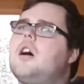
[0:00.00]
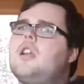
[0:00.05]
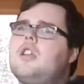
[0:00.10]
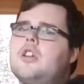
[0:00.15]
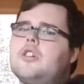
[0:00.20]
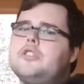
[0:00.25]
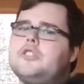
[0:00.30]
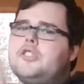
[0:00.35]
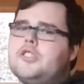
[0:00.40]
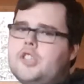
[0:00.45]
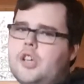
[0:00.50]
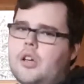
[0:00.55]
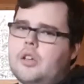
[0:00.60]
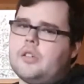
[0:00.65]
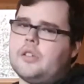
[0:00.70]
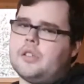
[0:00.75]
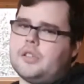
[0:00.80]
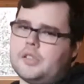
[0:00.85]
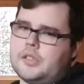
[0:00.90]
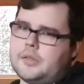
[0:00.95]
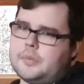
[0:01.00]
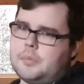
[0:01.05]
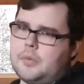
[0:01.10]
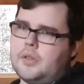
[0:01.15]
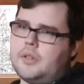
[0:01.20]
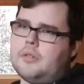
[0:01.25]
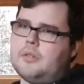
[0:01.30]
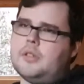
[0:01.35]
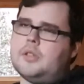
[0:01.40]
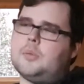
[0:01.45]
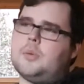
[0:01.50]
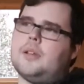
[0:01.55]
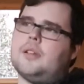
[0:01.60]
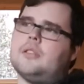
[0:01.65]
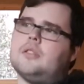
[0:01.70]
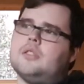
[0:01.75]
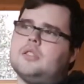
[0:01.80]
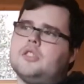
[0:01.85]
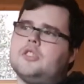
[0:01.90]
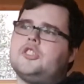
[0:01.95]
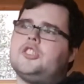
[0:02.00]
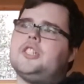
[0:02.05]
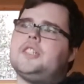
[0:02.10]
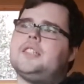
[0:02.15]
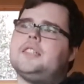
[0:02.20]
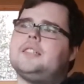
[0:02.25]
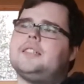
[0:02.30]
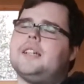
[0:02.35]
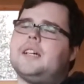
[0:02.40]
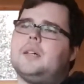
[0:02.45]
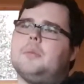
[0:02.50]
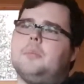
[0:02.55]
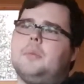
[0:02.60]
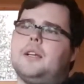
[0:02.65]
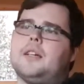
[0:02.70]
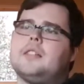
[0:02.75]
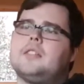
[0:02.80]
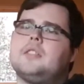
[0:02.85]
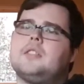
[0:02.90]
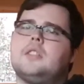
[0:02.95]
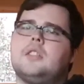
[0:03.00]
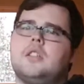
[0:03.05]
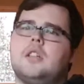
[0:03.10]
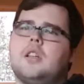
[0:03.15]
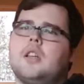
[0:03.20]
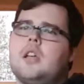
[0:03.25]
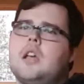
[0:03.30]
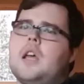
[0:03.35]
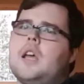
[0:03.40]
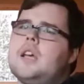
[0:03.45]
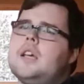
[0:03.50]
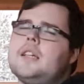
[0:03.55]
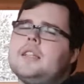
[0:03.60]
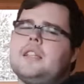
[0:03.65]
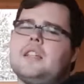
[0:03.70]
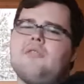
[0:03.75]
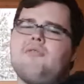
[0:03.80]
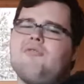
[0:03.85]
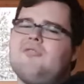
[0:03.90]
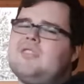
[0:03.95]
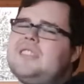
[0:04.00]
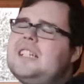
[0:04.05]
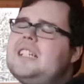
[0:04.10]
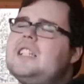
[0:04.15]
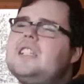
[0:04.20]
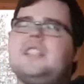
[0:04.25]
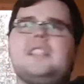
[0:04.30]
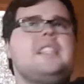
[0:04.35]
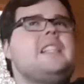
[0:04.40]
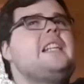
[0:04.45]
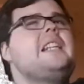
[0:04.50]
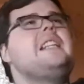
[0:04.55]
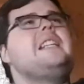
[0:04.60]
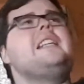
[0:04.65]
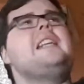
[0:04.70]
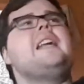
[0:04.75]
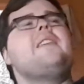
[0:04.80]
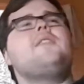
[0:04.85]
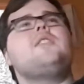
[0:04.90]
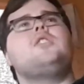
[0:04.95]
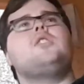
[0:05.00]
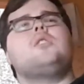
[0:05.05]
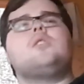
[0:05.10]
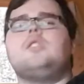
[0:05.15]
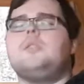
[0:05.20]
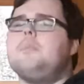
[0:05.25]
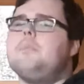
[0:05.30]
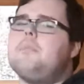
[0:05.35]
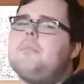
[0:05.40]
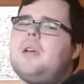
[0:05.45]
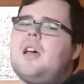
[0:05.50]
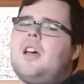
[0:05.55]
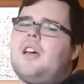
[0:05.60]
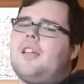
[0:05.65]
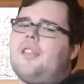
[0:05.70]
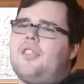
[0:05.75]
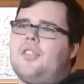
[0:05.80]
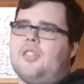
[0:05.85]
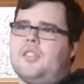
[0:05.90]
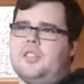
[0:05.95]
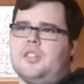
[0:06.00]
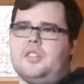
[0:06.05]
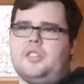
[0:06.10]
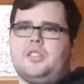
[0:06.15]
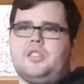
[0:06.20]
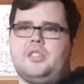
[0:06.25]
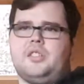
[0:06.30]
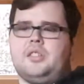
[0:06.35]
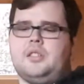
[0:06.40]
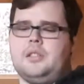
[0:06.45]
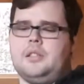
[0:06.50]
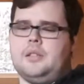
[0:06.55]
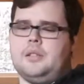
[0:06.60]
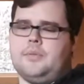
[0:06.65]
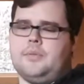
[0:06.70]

like Donna's mother as well. She's in second place. Never took to Martha's.